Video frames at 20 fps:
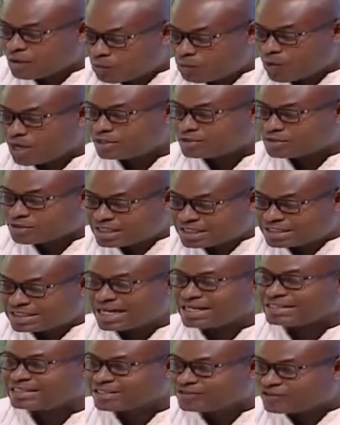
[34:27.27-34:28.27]
went on a
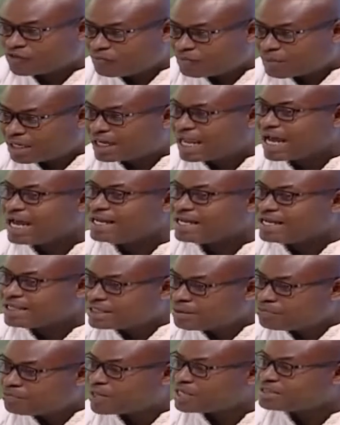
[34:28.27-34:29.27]
tangent of maligning
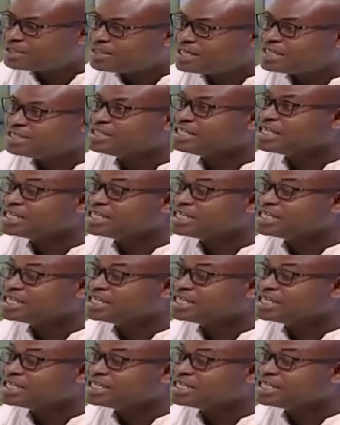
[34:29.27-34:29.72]
the president,